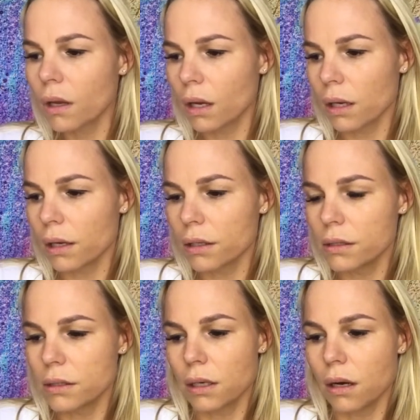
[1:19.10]

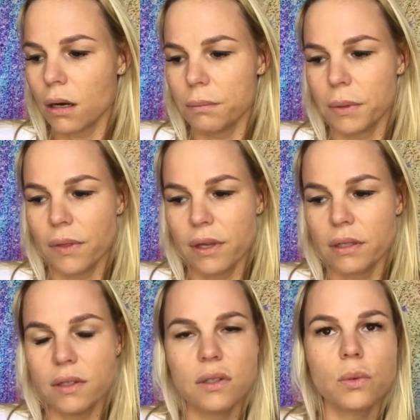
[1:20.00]
and
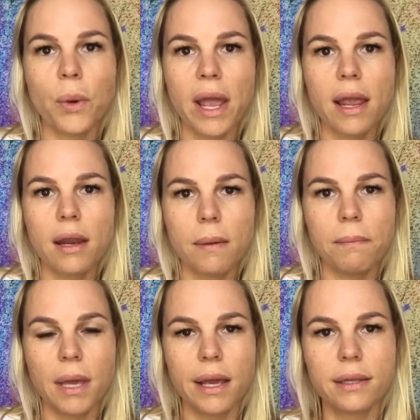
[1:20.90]
then Suede
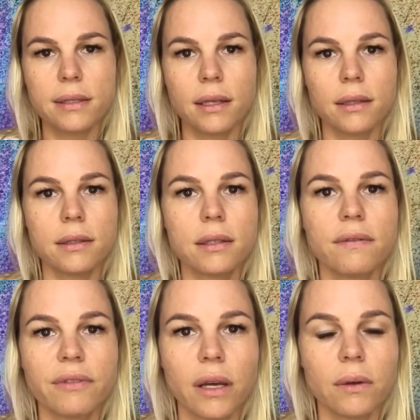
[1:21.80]
Make Sense
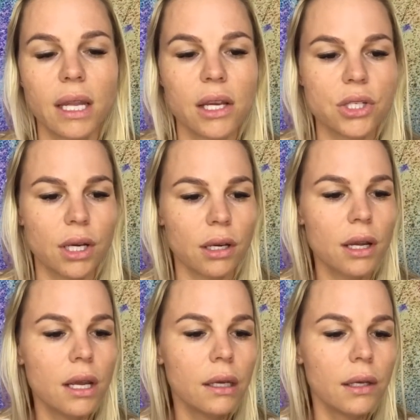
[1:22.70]
foundation.
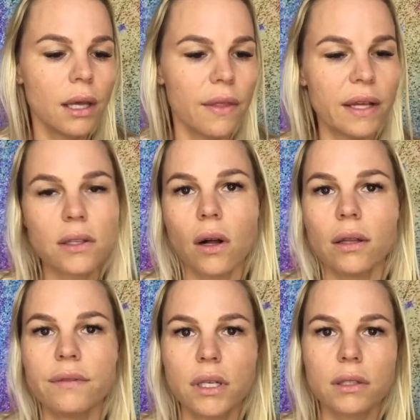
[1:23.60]
And that's all
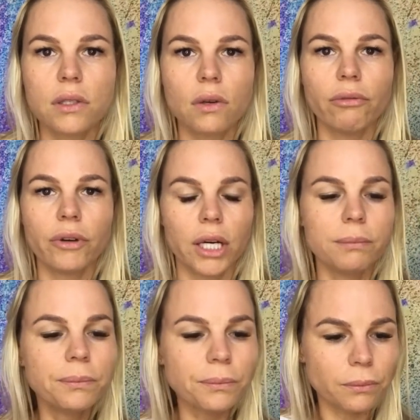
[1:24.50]
I've done so
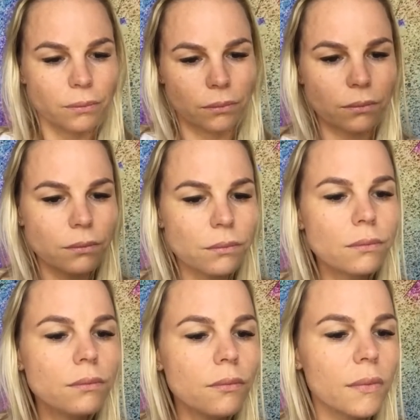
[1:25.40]
far.
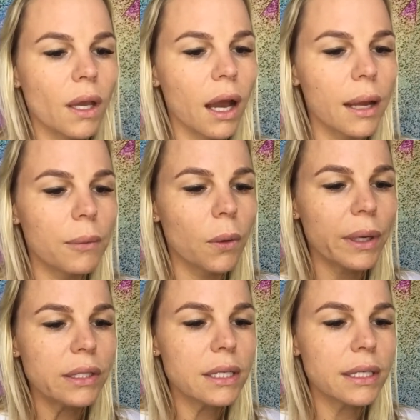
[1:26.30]
I'm
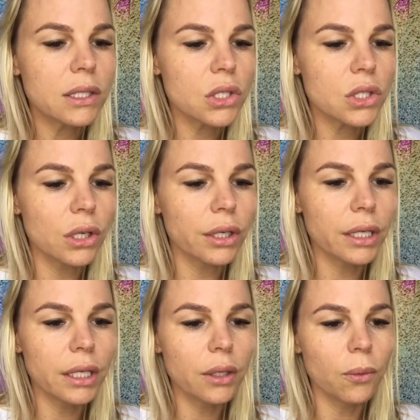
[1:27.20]
going to get
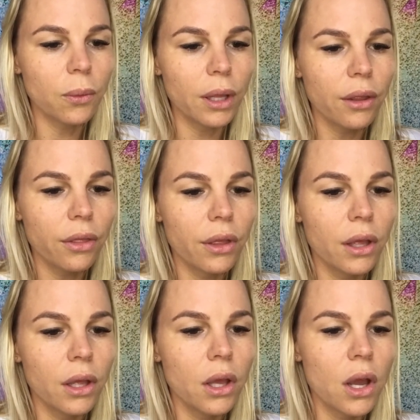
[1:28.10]
started with
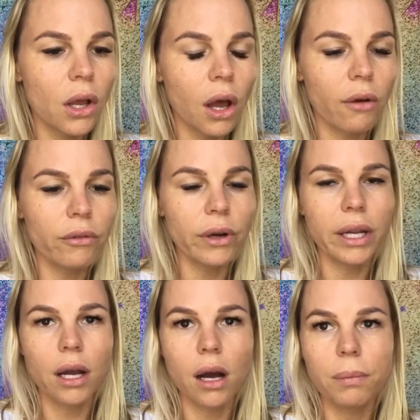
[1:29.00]

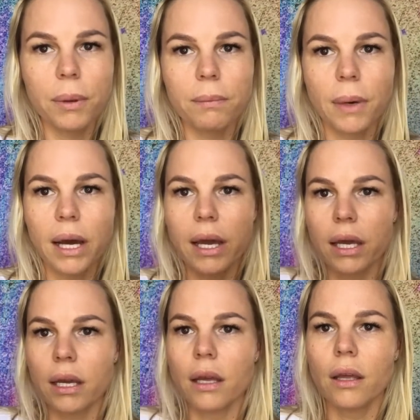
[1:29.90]
covering up
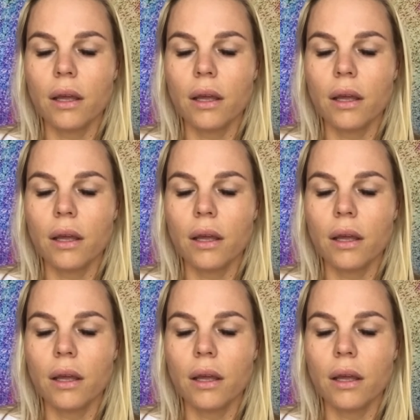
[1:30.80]
my